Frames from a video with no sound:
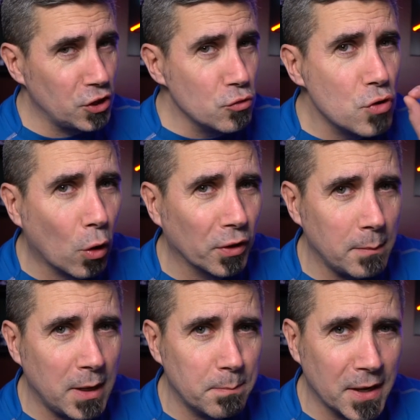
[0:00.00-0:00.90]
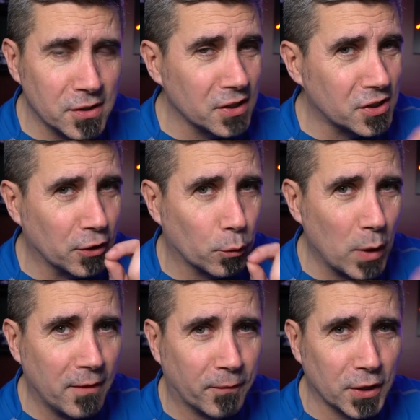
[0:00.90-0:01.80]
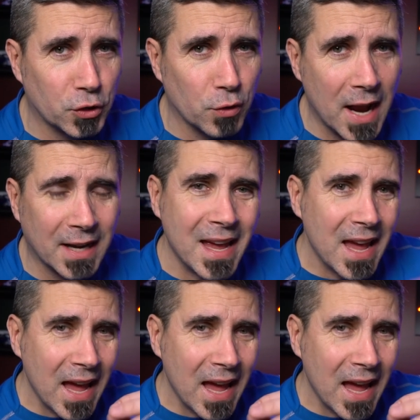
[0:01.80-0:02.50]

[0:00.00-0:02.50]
You know they mean business and they're ready for the track.